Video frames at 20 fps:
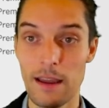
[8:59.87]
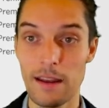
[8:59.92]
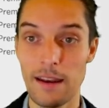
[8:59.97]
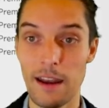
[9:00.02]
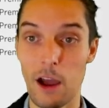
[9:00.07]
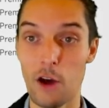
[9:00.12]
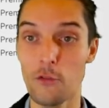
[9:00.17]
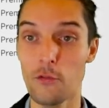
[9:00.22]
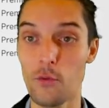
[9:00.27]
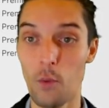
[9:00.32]

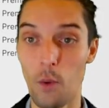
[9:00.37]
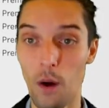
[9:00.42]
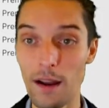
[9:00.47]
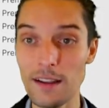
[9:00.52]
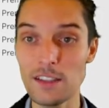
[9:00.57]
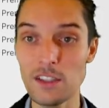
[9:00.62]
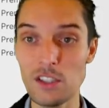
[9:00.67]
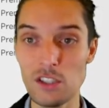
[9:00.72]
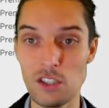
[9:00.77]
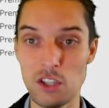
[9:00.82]
Now, if we want
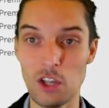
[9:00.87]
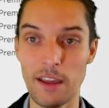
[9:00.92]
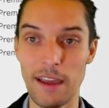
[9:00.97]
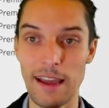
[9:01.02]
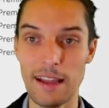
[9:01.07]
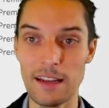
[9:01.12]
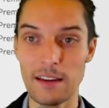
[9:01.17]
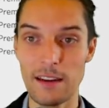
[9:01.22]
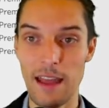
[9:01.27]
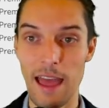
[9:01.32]
to just look
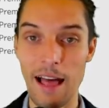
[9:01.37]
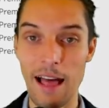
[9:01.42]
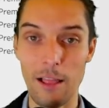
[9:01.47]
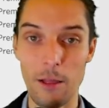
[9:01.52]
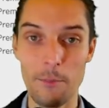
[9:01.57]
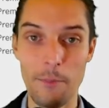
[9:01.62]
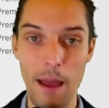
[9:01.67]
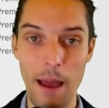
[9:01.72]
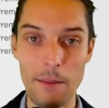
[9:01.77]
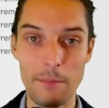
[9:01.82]
at
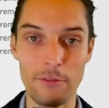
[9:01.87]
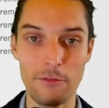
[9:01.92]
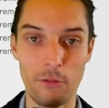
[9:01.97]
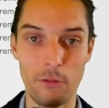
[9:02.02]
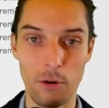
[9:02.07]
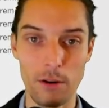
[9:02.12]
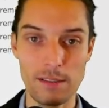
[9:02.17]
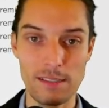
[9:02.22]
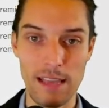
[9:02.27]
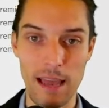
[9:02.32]
Alabama,
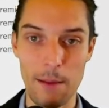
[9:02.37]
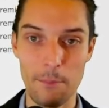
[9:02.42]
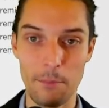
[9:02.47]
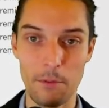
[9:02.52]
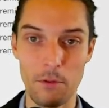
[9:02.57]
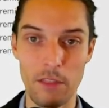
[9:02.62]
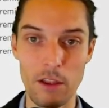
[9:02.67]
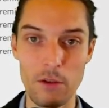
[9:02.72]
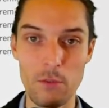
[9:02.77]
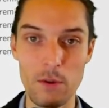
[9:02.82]
for example,
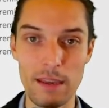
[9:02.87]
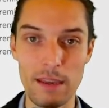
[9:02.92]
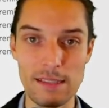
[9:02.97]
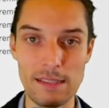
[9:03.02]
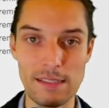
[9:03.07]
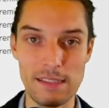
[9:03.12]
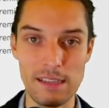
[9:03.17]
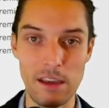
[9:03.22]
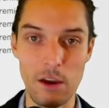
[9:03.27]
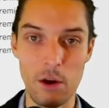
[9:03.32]
then we can
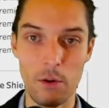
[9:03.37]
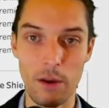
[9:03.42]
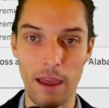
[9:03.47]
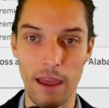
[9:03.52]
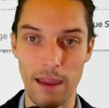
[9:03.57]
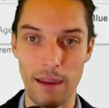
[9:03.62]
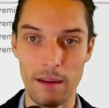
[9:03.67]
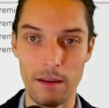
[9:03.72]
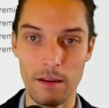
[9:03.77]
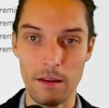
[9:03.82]
see, okay,